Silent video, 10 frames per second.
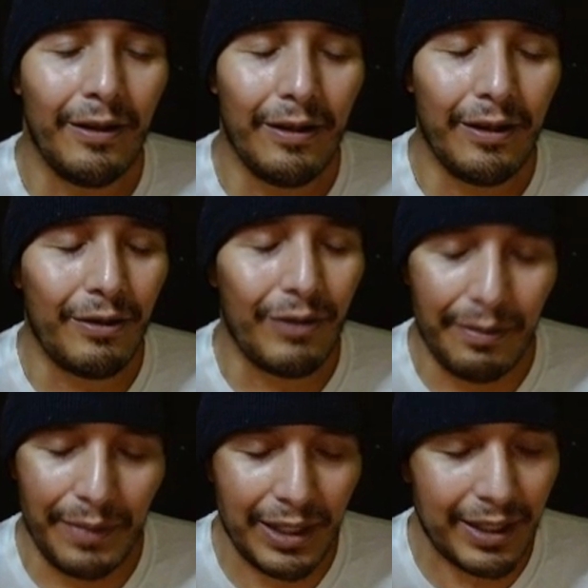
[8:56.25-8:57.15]
No, let
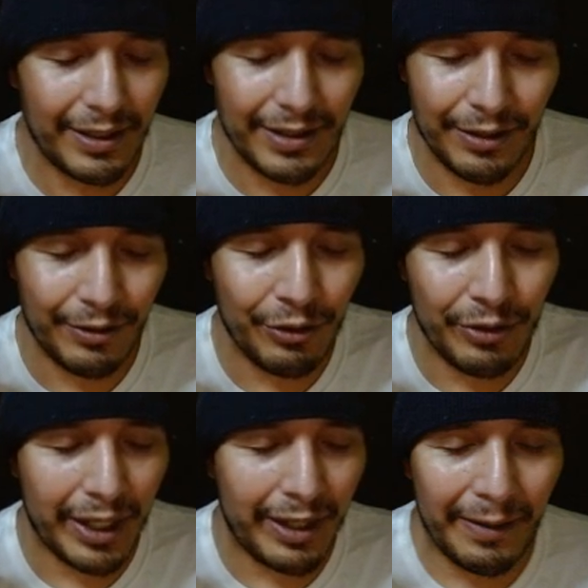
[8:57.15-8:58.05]
me kiss you. You
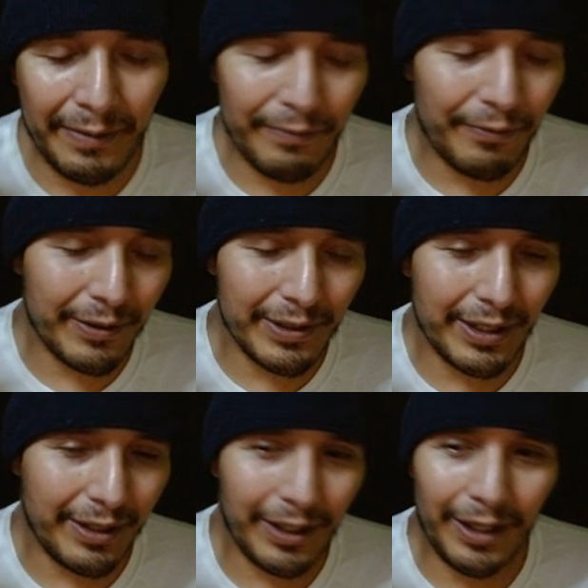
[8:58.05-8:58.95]
now have the force
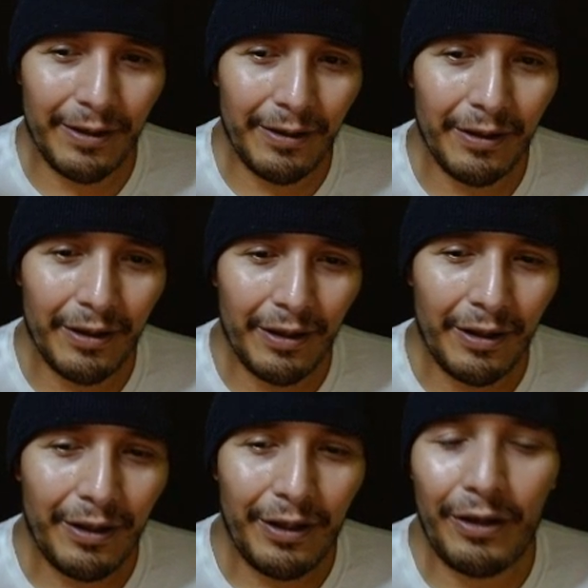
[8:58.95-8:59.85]
healing.
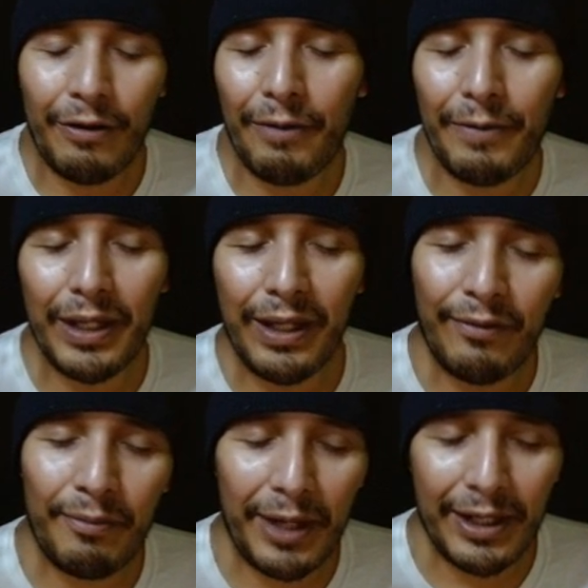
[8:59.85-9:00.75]
No, I want to give
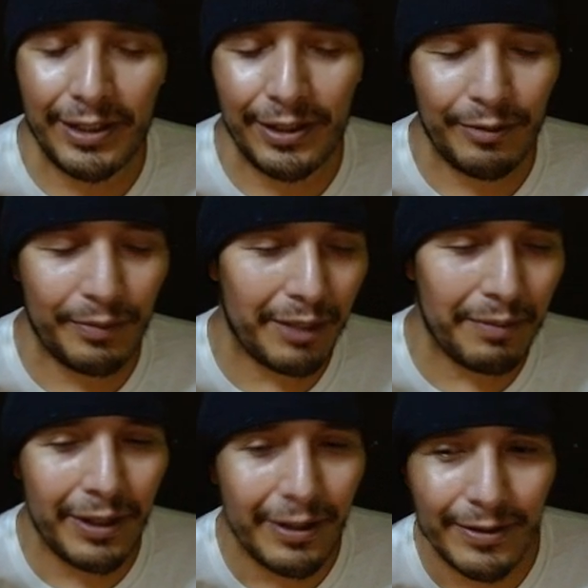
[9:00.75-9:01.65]
it back to you, baby.
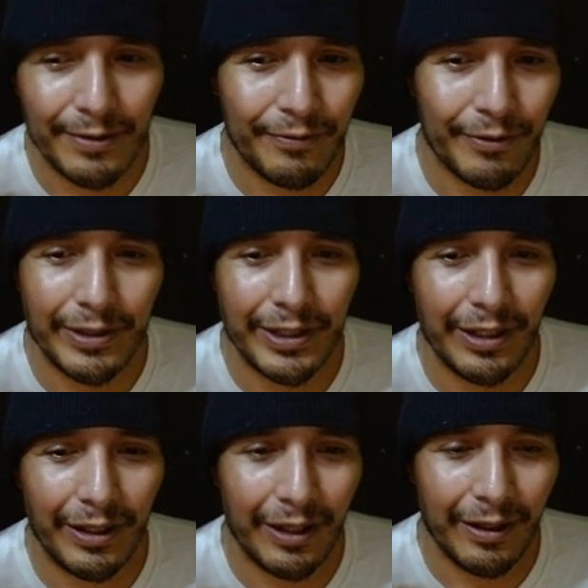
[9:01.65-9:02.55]
Here's the force
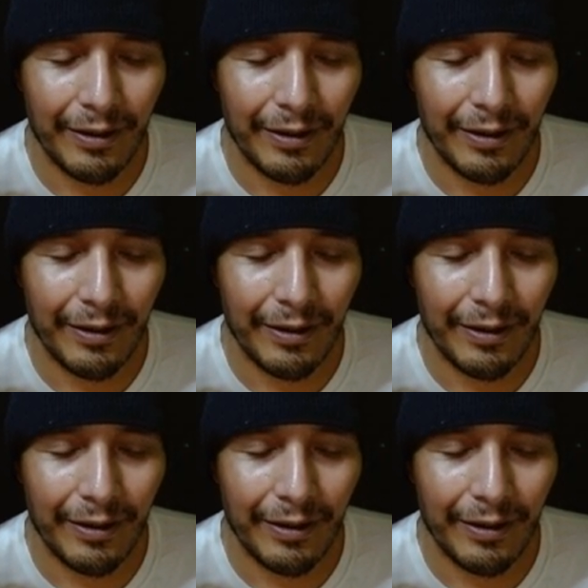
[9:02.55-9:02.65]
healing.